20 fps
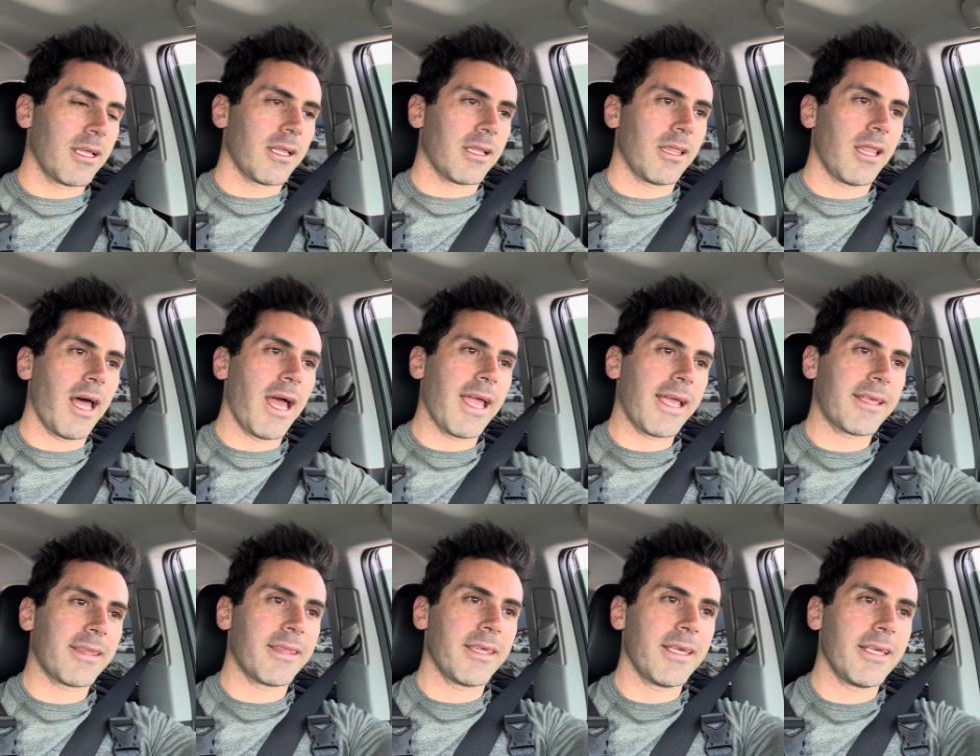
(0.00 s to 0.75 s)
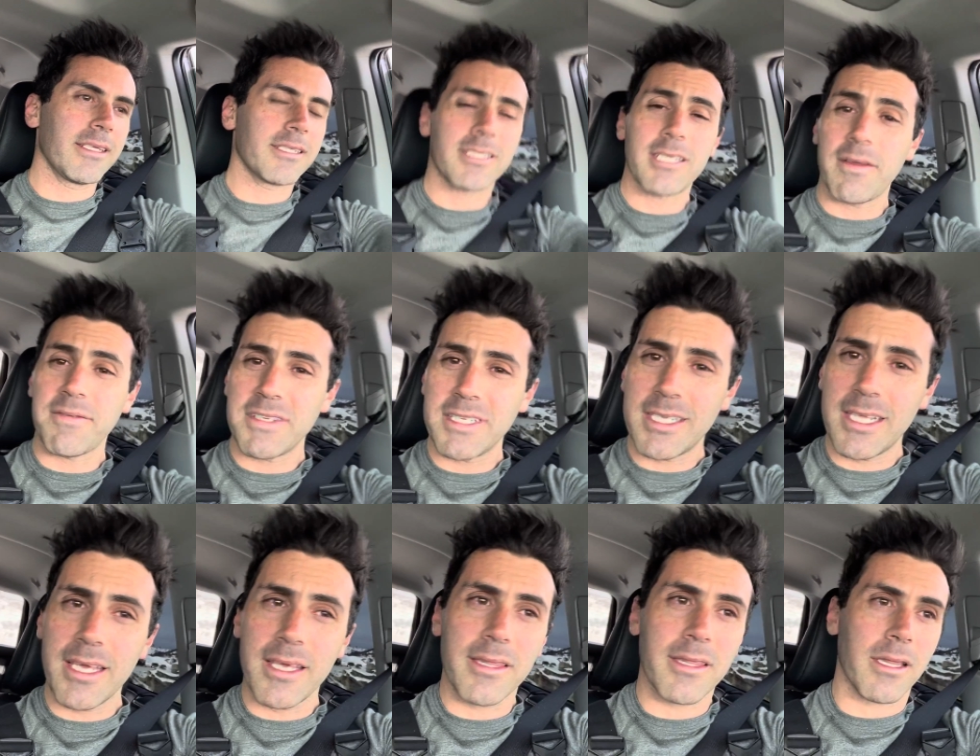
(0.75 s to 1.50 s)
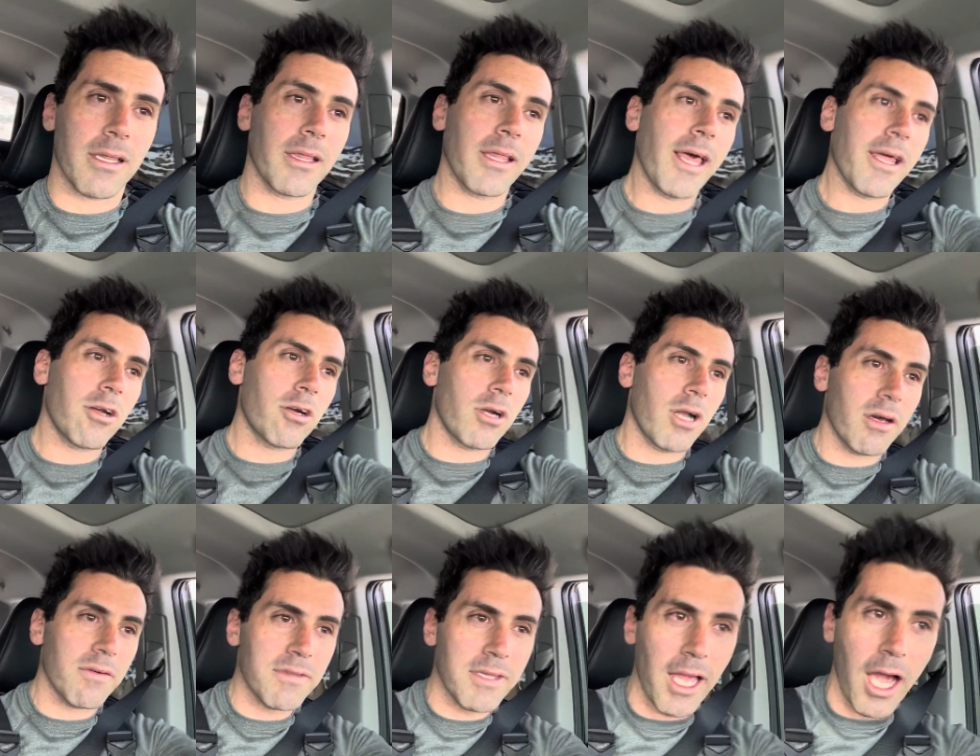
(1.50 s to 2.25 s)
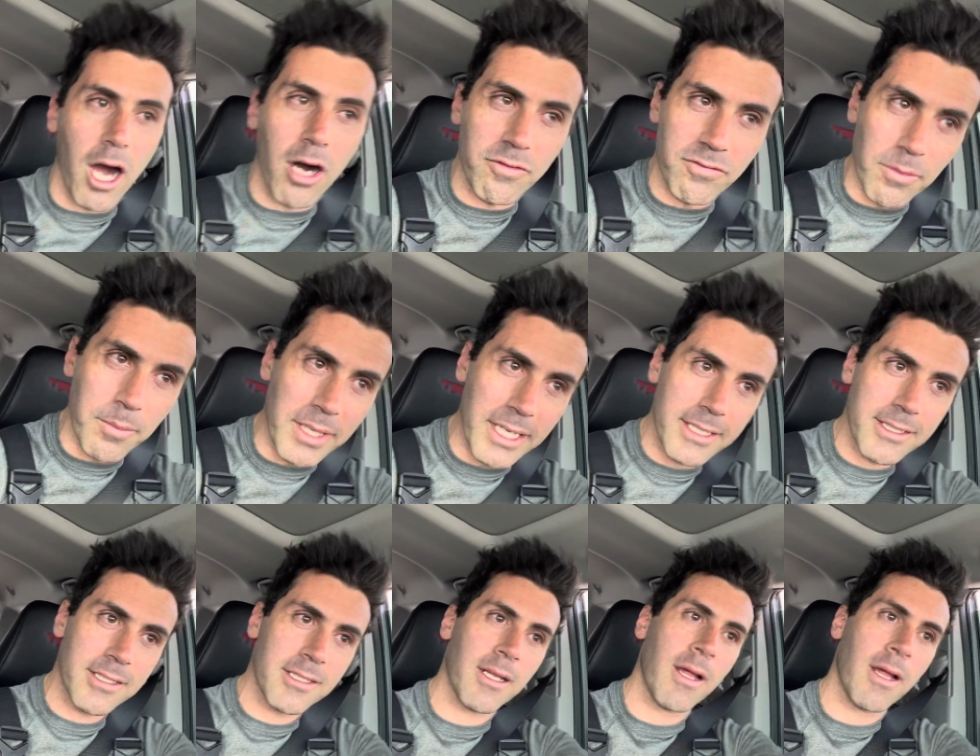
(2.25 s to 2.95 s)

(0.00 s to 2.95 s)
like the 17th letter of the alphabet,